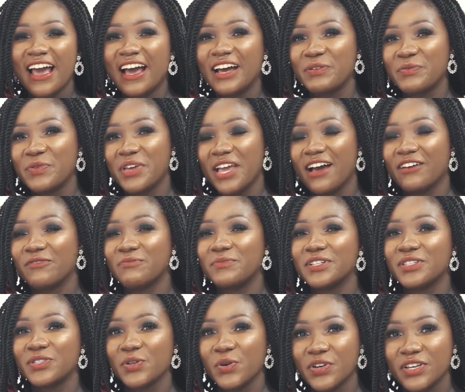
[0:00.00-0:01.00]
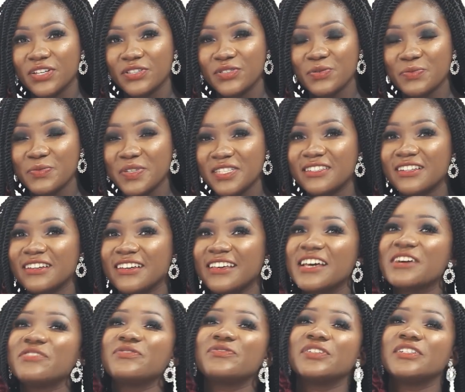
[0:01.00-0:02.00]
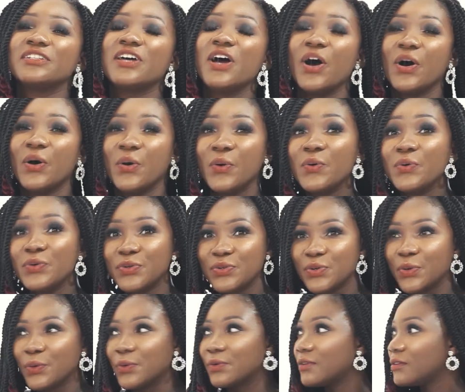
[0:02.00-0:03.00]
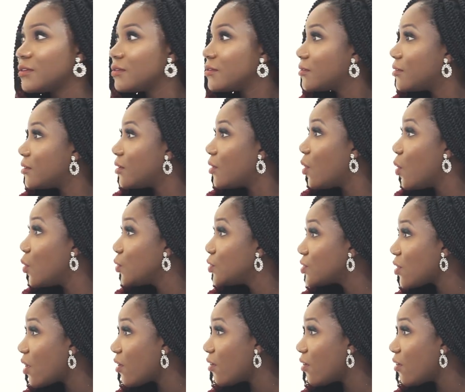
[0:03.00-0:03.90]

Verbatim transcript: and we have been talking to Mr. Kelvin Uhundo. Uhundu